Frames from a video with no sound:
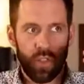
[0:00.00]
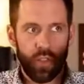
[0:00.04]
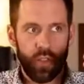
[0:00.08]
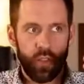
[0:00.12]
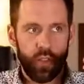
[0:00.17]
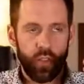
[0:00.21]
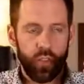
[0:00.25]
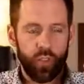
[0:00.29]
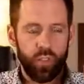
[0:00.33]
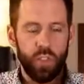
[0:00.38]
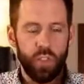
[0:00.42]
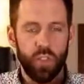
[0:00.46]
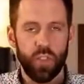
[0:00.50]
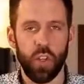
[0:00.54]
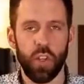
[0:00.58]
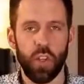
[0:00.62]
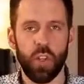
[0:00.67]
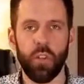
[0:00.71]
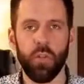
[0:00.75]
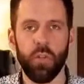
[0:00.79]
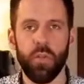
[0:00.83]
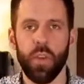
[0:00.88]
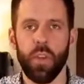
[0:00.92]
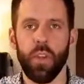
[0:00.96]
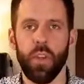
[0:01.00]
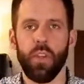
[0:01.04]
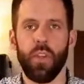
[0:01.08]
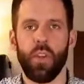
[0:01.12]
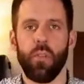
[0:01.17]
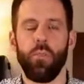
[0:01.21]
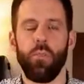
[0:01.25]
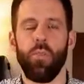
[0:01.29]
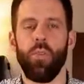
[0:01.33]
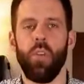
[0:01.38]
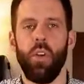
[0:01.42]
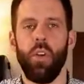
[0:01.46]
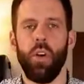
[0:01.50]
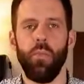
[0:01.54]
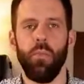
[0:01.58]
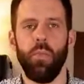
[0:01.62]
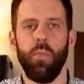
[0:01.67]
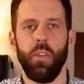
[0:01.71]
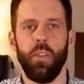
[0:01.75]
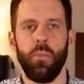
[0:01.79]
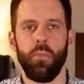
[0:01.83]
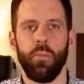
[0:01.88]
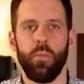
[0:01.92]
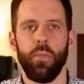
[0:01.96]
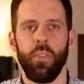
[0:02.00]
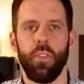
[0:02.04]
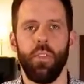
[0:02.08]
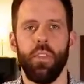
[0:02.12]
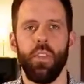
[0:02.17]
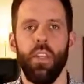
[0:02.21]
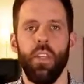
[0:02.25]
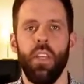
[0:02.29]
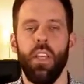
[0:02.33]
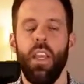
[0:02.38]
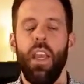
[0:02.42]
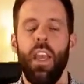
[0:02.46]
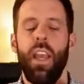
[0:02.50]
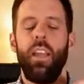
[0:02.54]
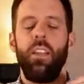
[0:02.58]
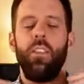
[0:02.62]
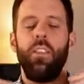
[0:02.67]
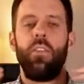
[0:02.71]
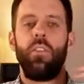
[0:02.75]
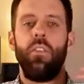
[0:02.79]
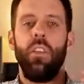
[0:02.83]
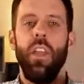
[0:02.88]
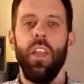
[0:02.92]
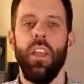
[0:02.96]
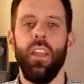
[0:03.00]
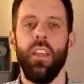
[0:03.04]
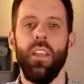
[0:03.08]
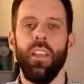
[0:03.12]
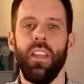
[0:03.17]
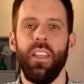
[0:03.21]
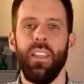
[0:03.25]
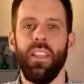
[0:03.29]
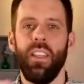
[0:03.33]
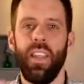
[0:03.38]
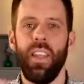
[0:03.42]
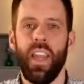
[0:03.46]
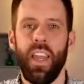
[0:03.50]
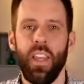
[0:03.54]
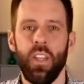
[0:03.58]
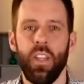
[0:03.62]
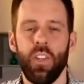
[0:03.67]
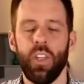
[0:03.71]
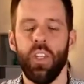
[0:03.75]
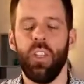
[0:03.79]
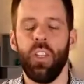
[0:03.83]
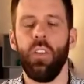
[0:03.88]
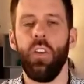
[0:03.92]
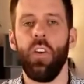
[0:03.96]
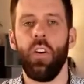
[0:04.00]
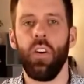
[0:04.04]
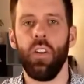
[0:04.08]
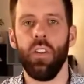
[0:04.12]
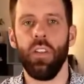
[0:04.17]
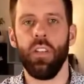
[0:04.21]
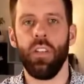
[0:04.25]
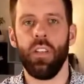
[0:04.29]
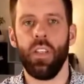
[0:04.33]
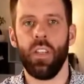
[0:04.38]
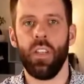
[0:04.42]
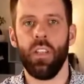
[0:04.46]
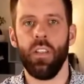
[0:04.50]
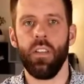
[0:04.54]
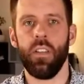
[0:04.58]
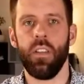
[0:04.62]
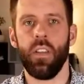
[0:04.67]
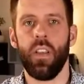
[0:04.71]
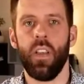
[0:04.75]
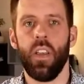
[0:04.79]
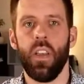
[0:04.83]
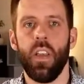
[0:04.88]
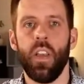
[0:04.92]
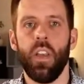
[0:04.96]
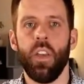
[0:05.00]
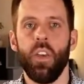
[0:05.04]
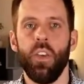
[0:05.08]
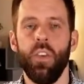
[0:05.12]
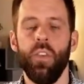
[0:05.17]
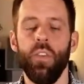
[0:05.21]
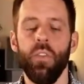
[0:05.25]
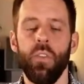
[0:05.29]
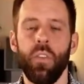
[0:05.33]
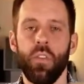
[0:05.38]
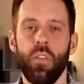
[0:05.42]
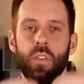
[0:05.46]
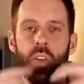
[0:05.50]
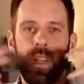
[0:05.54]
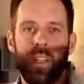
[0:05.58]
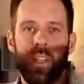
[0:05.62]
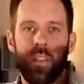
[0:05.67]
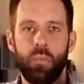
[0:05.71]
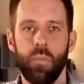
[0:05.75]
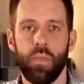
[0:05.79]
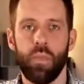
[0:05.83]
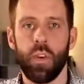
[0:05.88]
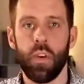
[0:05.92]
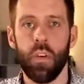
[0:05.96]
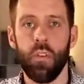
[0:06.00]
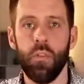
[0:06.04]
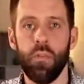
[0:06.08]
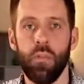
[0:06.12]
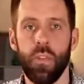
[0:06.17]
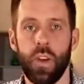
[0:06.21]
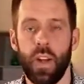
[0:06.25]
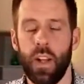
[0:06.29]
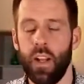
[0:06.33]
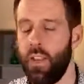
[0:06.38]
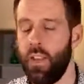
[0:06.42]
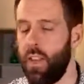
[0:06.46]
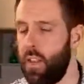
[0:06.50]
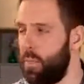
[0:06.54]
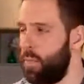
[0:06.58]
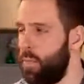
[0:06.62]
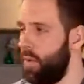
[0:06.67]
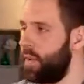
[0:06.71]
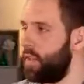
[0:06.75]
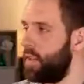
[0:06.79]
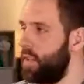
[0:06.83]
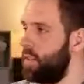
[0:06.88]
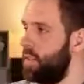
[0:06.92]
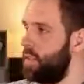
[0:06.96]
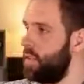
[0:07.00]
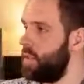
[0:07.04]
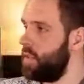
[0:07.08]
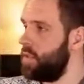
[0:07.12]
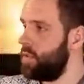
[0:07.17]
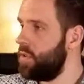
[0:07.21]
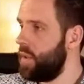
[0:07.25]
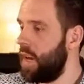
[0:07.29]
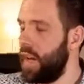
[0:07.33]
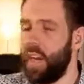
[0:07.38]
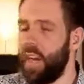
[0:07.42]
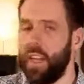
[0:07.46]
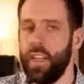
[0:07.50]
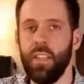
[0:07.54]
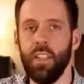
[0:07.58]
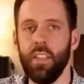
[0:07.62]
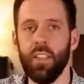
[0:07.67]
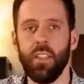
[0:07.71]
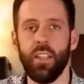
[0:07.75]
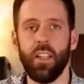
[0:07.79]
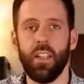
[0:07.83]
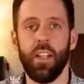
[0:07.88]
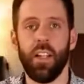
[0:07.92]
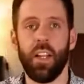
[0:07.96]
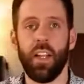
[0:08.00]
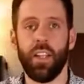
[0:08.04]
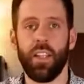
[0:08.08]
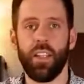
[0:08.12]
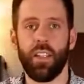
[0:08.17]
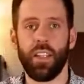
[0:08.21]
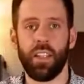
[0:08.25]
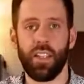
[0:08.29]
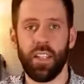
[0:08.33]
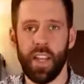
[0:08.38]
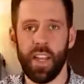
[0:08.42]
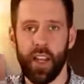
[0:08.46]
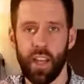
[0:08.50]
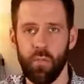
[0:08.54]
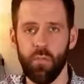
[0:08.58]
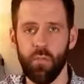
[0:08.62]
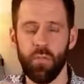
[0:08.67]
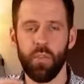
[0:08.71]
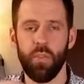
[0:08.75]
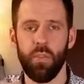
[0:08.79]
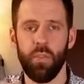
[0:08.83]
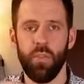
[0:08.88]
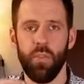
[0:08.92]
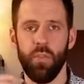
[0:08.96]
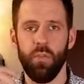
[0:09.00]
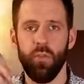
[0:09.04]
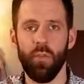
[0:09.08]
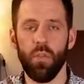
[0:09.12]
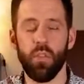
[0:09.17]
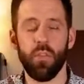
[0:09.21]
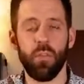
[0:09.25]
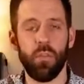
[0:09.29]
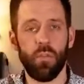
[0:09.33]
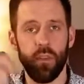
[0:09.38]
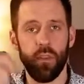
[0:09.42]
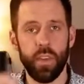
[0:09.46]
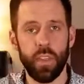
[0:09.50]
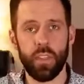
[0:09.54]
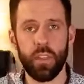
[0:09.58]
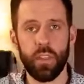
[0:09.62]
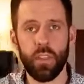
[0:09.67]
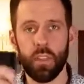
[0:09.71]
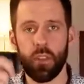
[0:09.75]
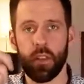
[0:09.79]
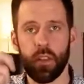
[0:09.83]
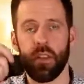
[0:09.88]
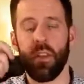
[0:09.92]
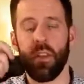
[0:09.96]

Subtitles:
solving their problems and creating engaging content, you create a profile that when your ideal clients come to you, visit